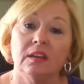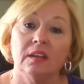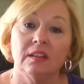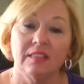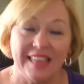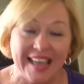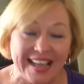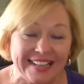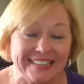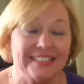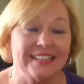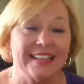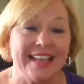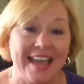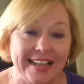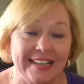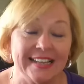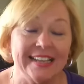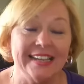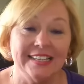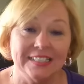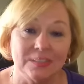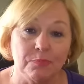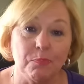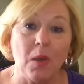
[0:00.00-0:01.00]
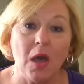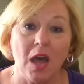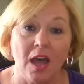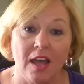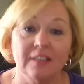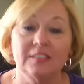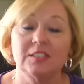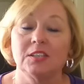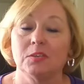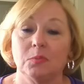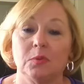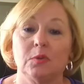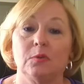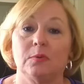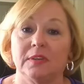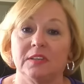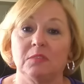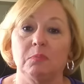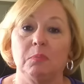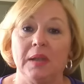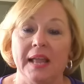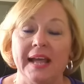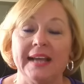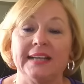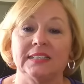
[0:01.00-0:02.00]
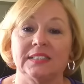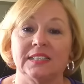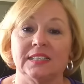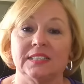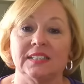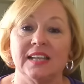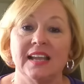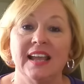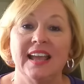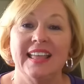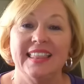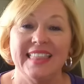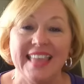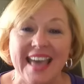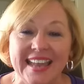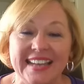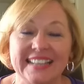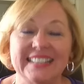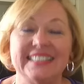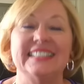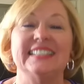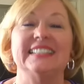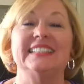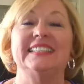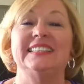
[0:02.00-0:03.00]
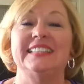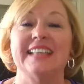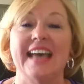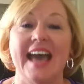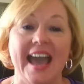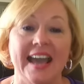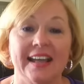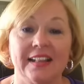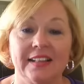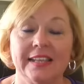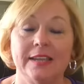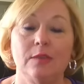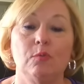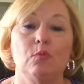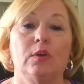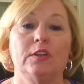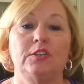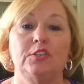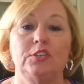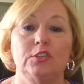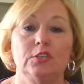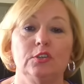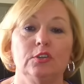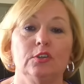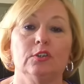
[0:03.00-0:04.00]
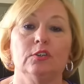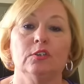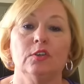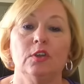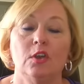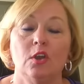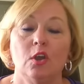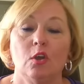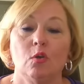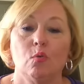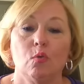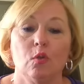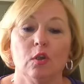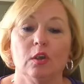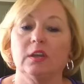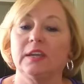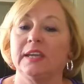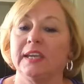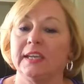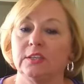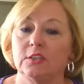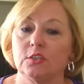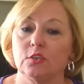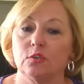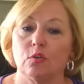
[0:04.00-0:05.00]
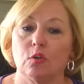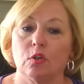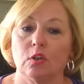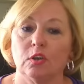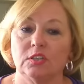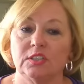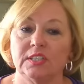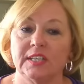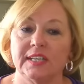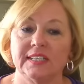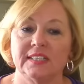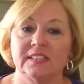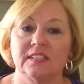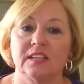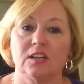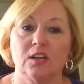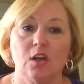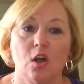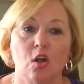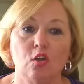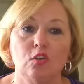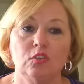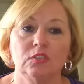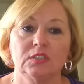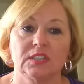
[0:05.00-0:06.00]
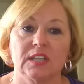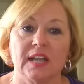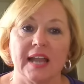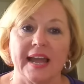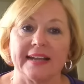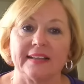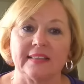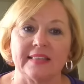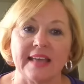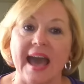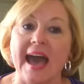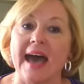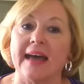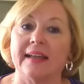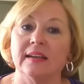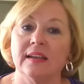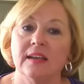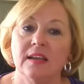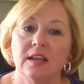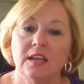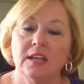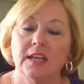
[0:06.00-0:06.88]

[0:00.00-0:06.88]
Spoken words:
That is possible with Plexus. That is exactly what you're working towards, is the goals like that.